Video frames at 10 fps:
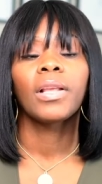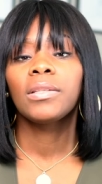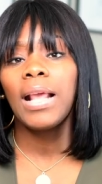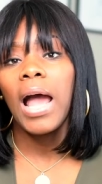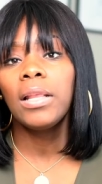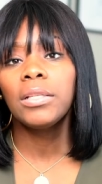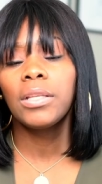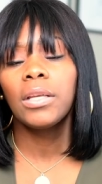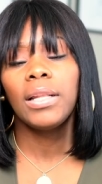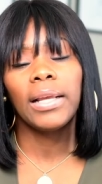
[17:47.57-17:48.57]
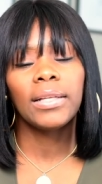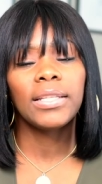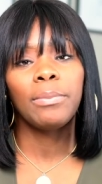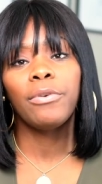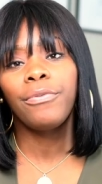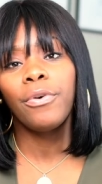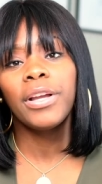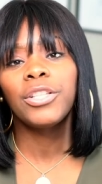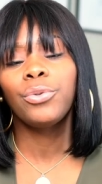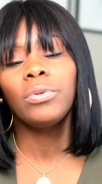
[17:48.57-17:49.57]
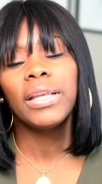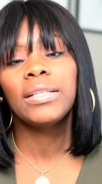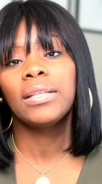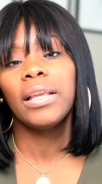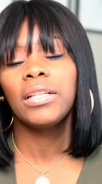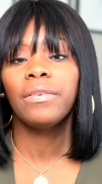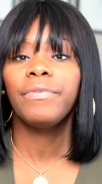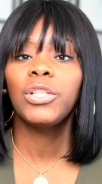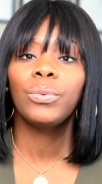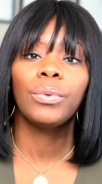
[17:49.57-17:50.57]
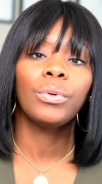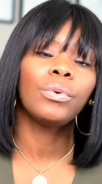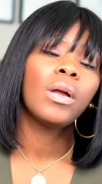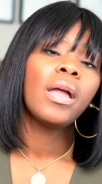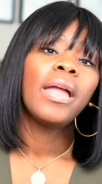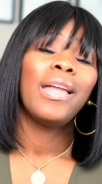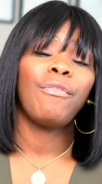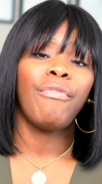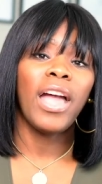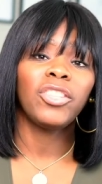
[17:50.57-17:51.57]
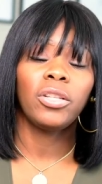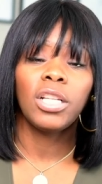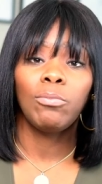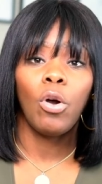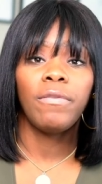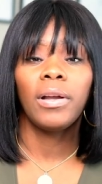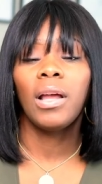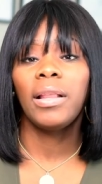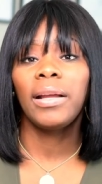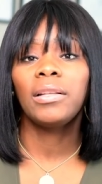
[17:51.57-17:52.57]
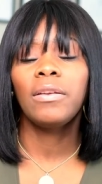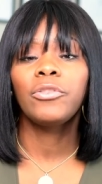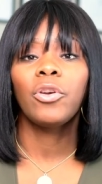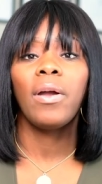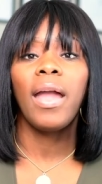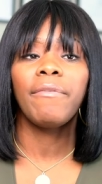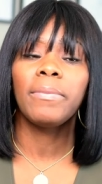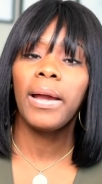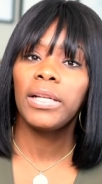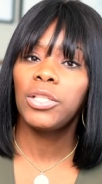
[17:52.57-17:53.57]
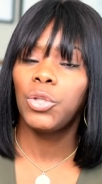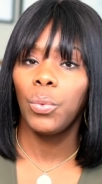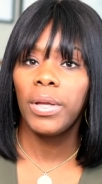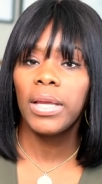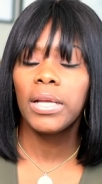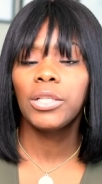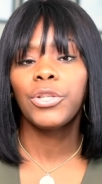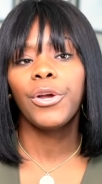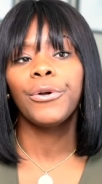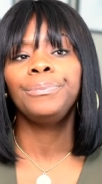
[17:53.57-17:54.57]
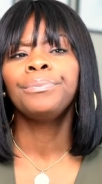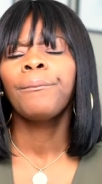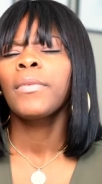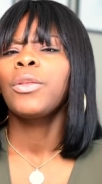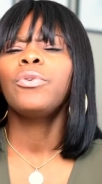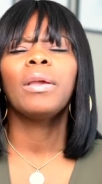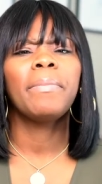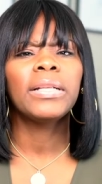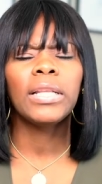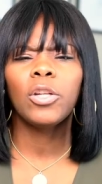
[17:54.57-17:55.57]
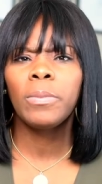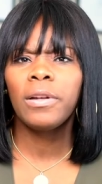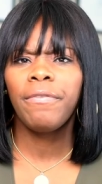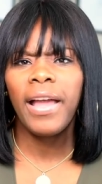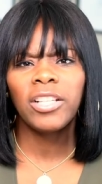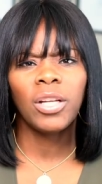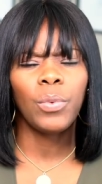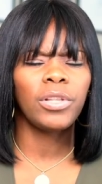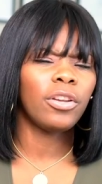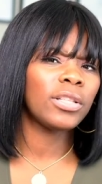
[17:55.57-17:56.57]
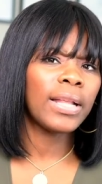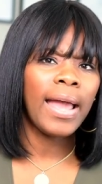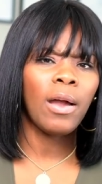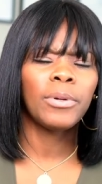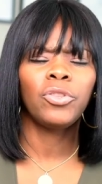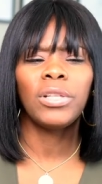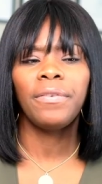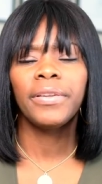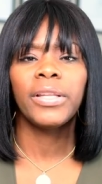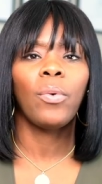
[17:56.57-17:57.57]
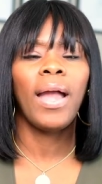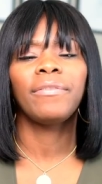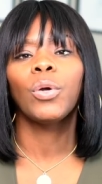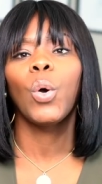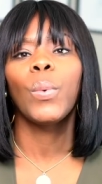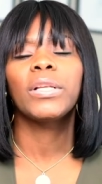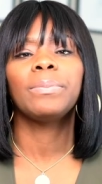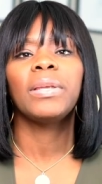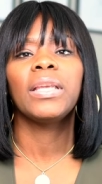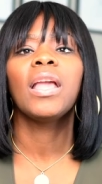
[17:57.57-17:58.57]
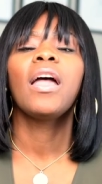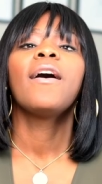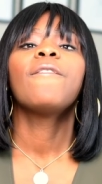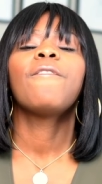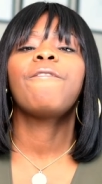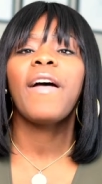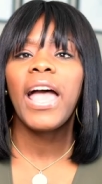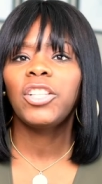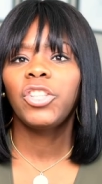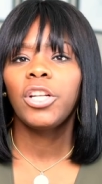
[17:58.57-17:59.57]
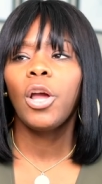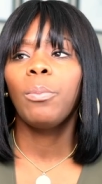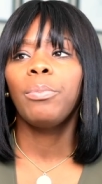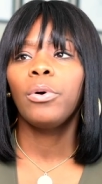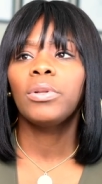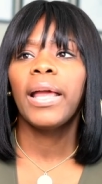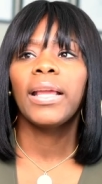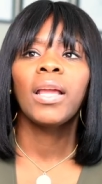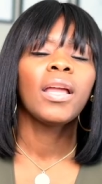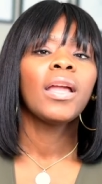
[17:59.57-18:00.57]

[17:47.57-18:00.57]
style is, like I said before, is unique to the individual and fashion is more of a collective. So everybody's doing it. So you can mix a little bit of fashion with your style, but you definitely don't have to always be fashionable like